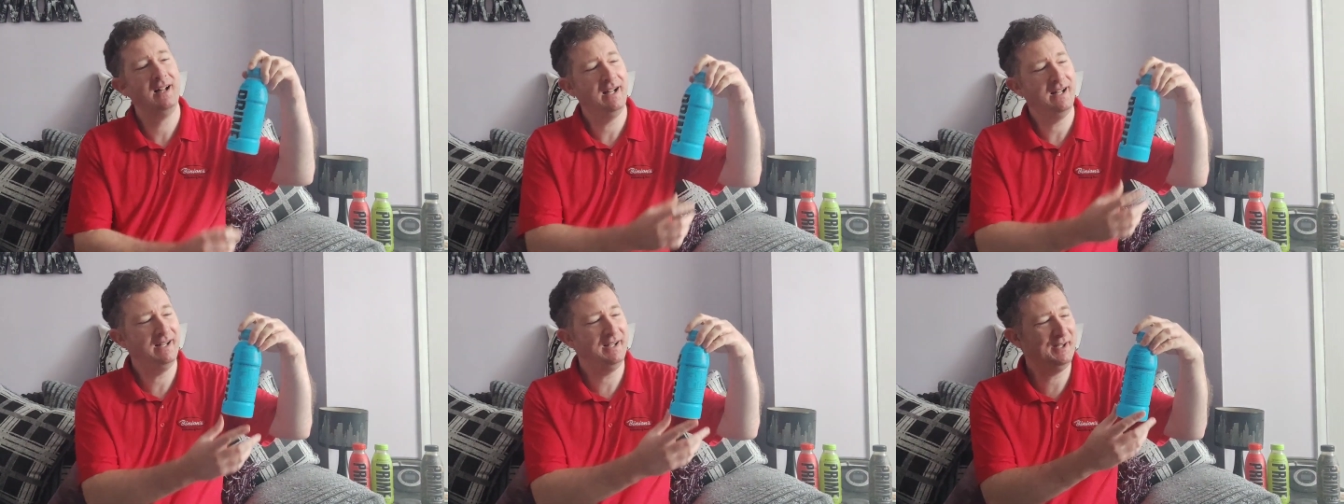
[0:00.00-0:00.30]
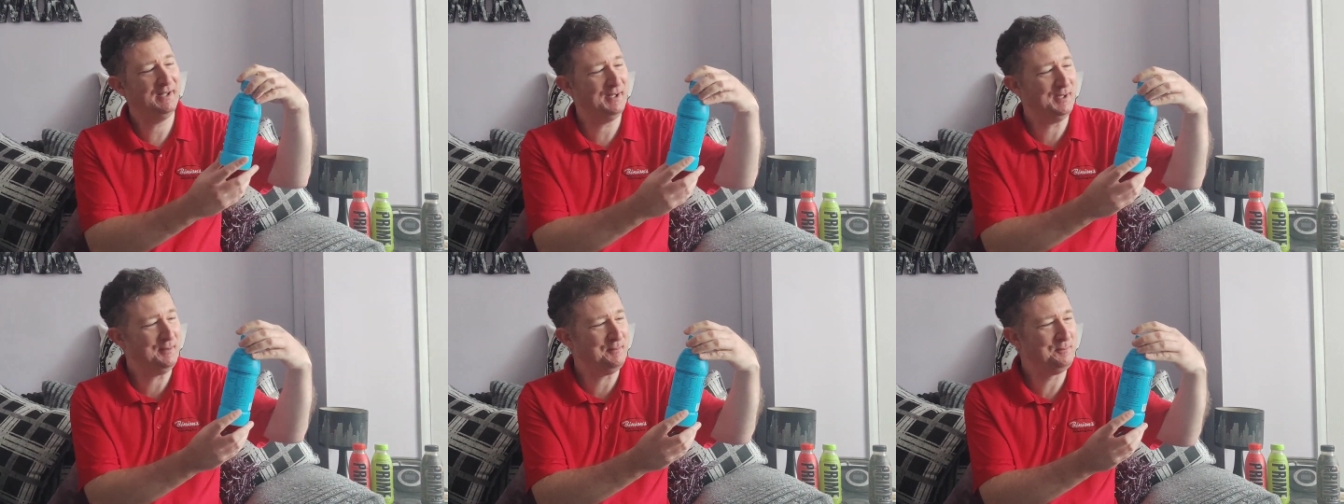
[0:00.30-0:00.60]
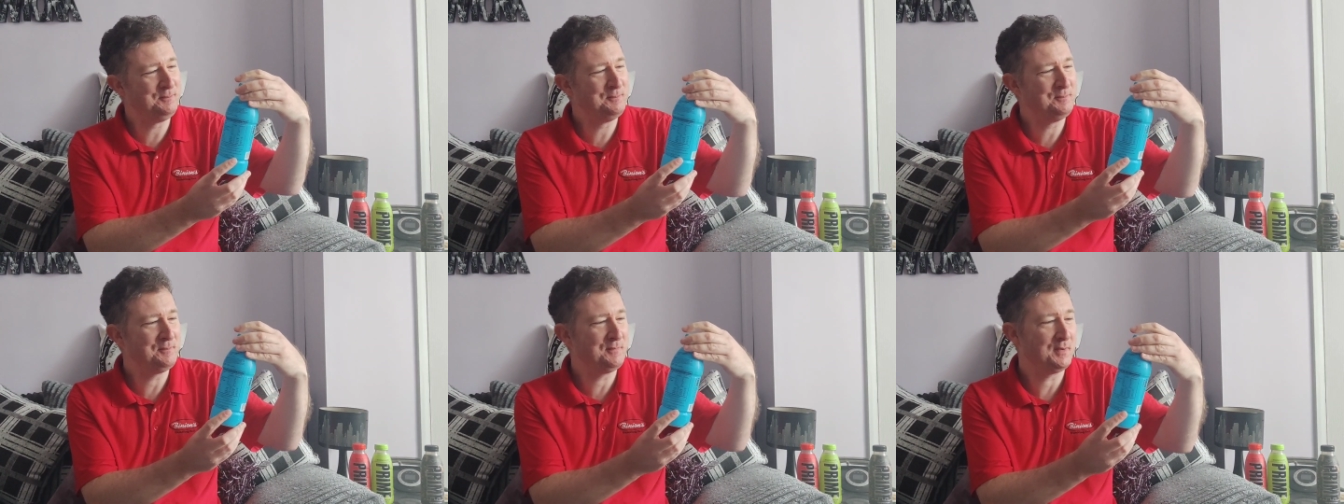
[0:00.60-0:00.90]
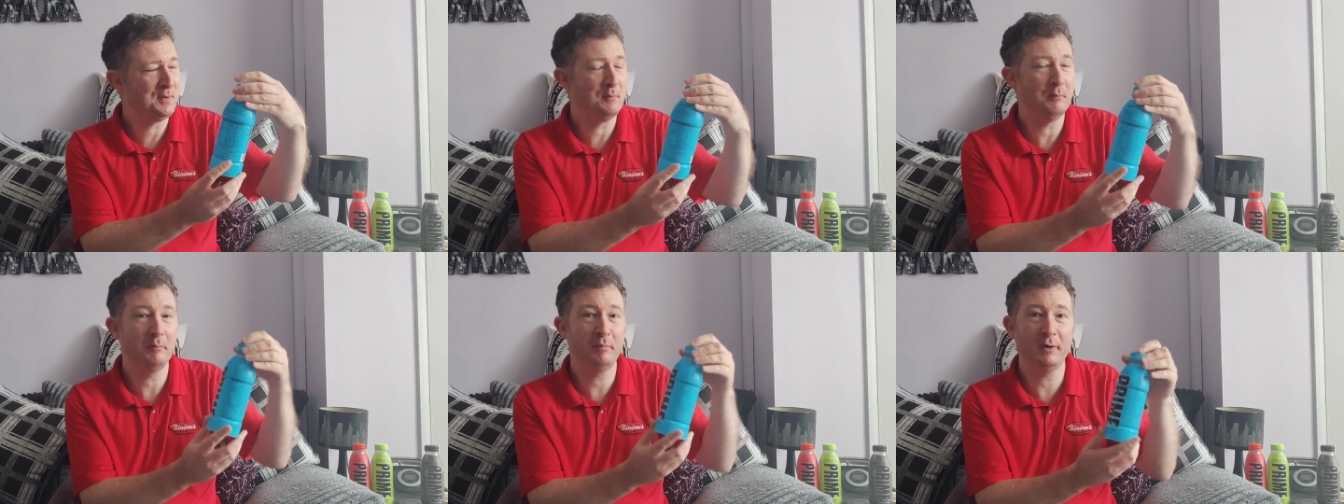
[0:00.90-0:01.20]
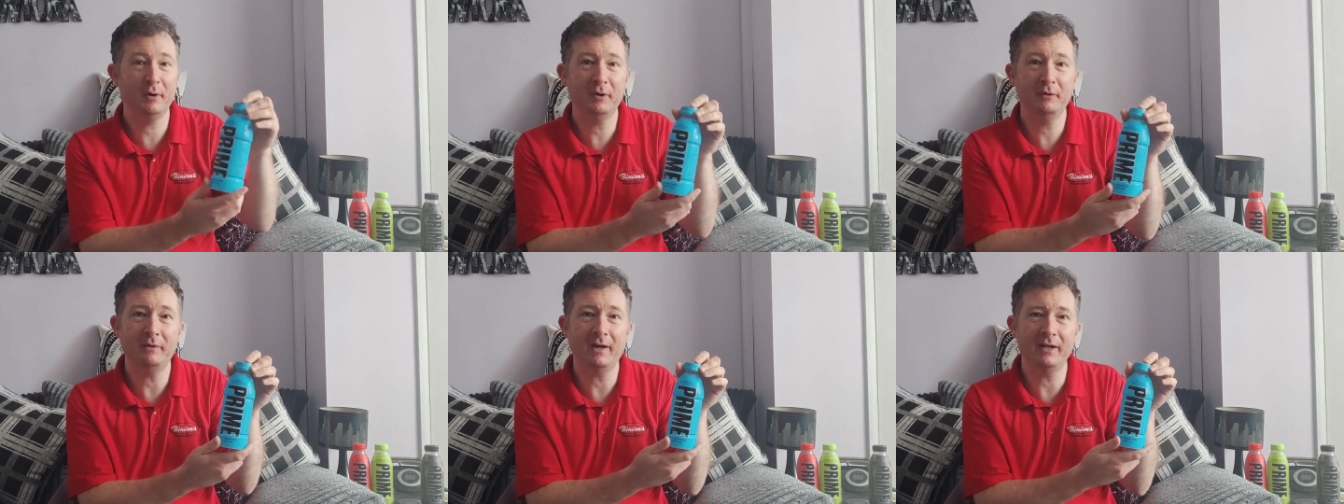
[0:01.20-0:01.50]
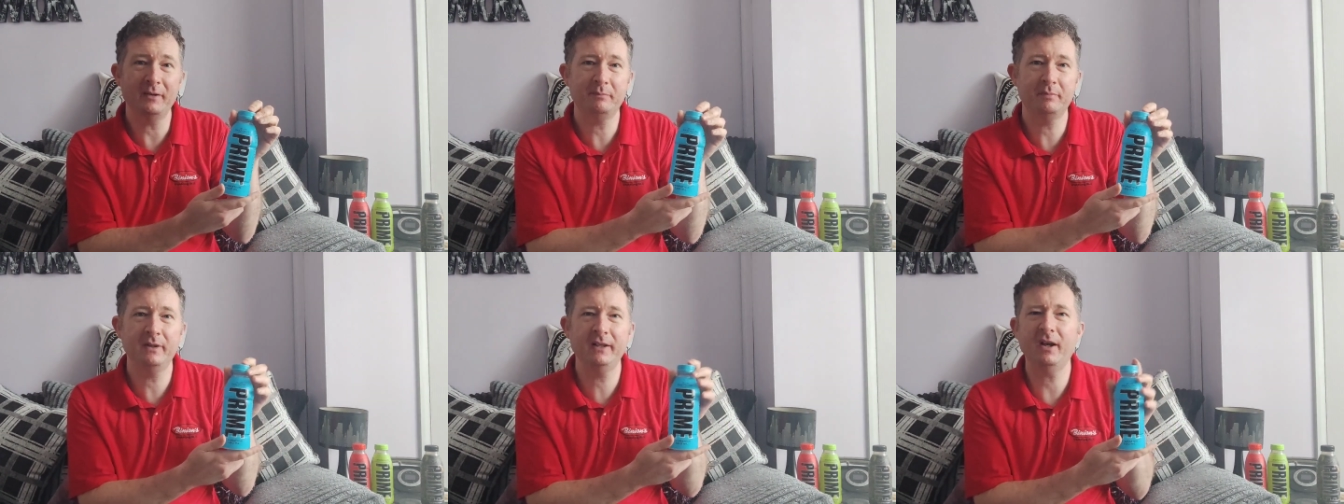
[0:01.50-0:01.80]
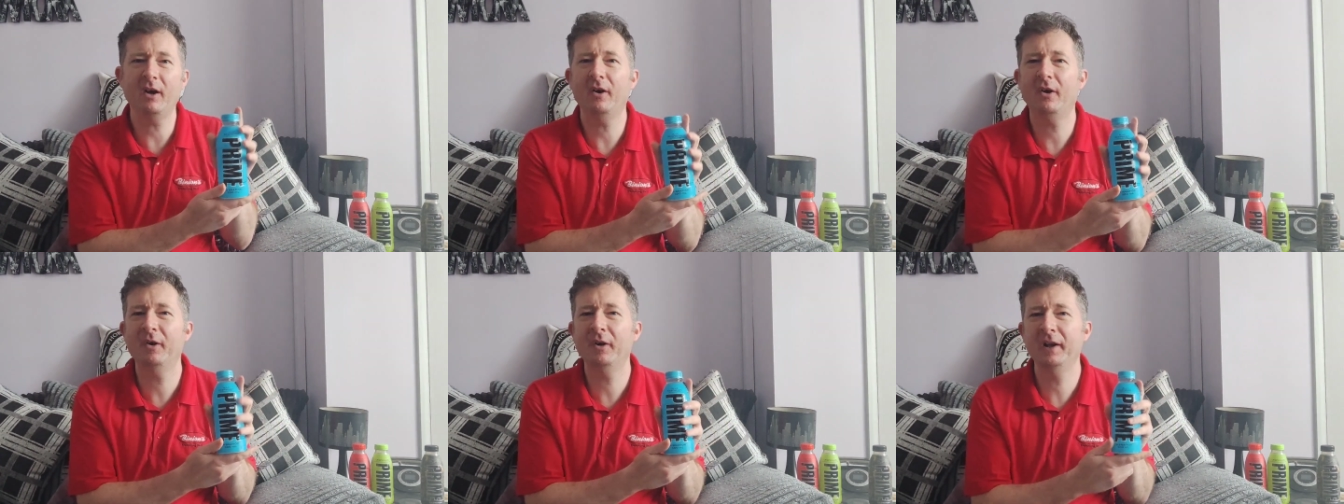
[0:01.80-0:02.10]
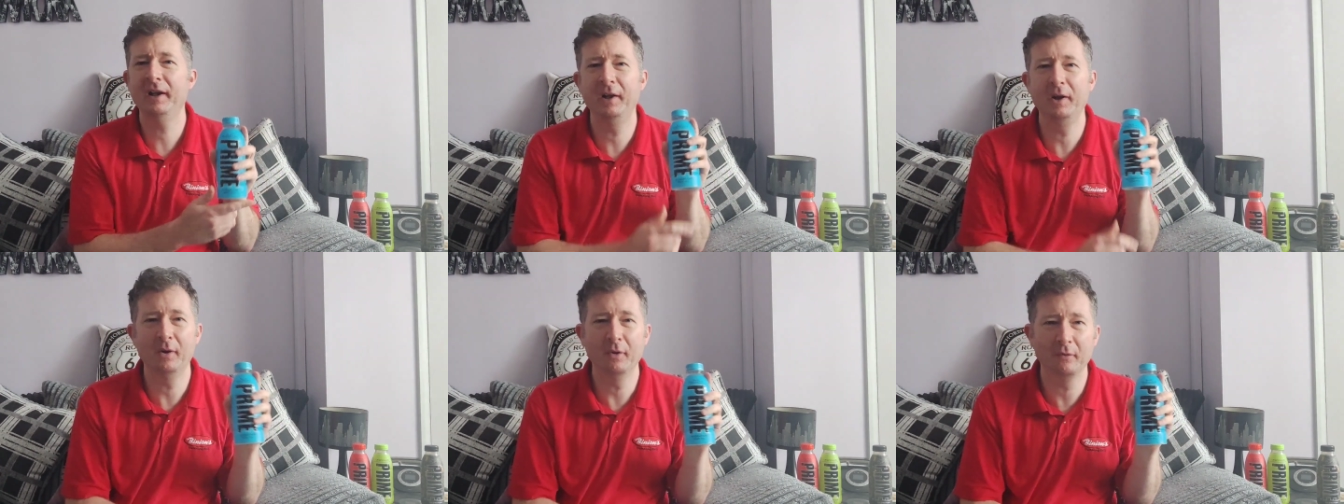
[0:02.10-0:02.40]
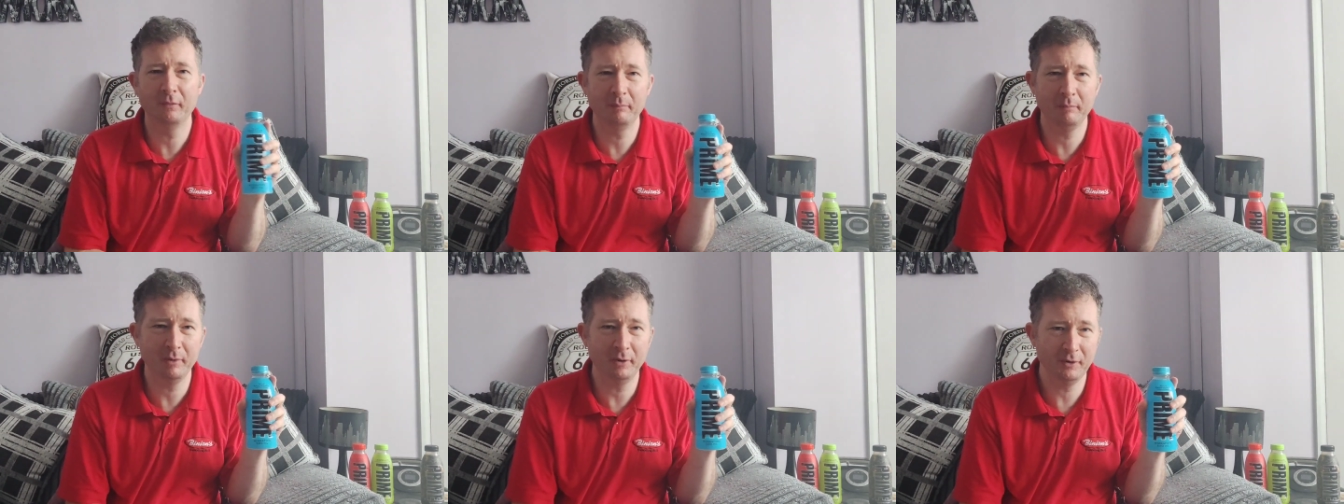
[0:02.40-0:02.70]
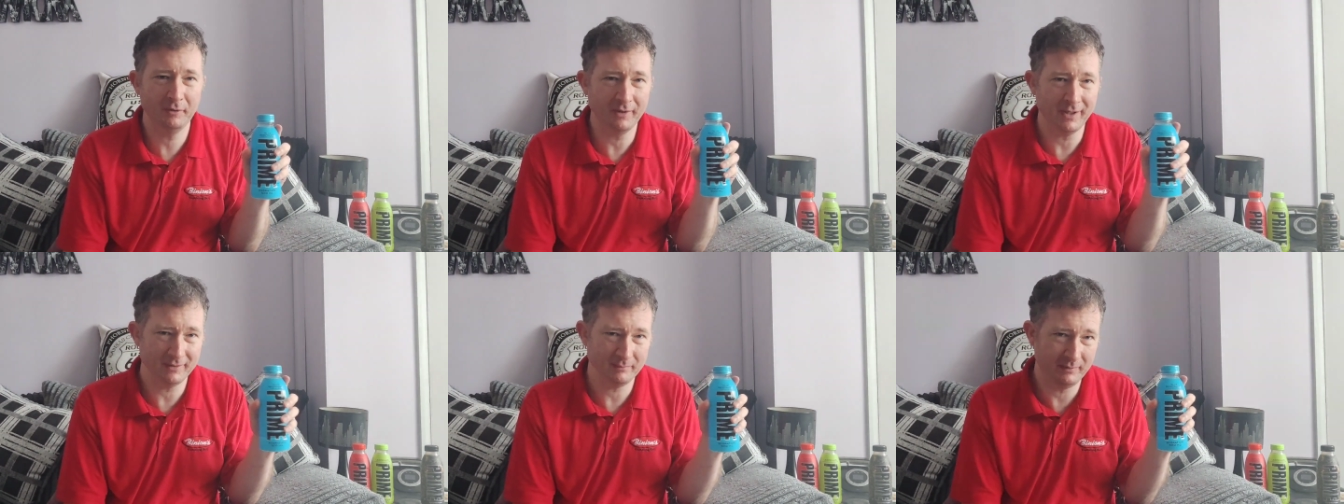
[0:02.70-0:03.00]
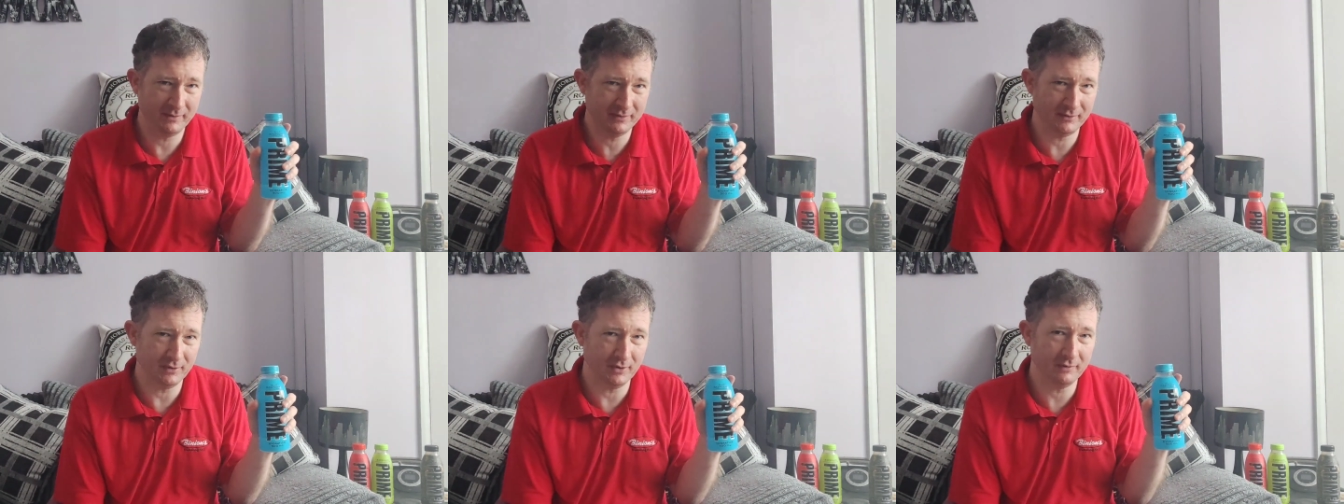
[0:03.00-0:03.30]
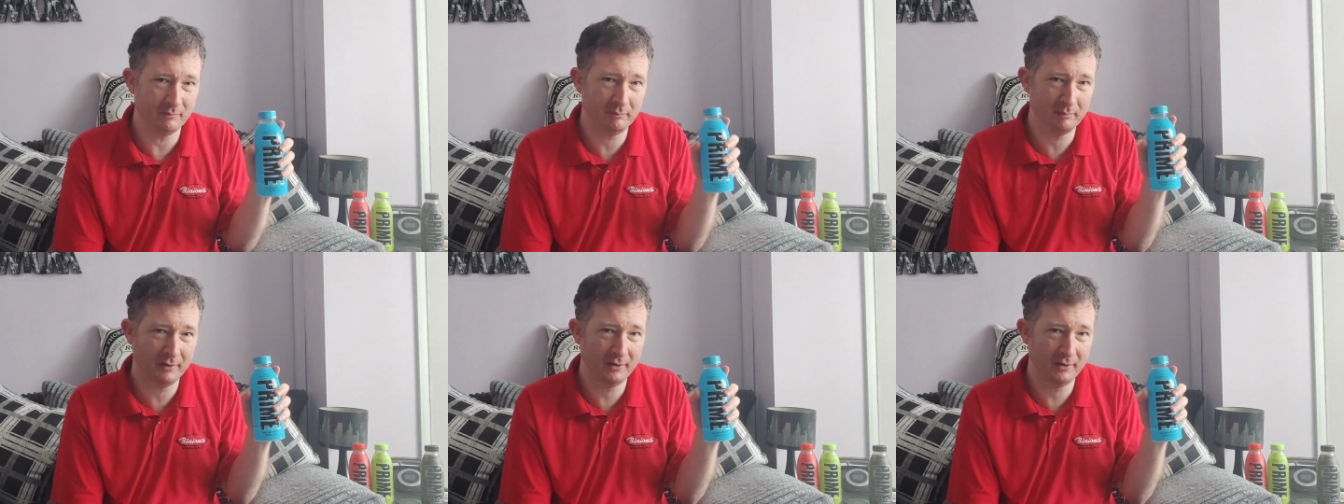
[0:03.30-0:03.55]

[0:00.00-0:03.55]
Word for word: Um, blue raspberry, I love blue raspberry stuff.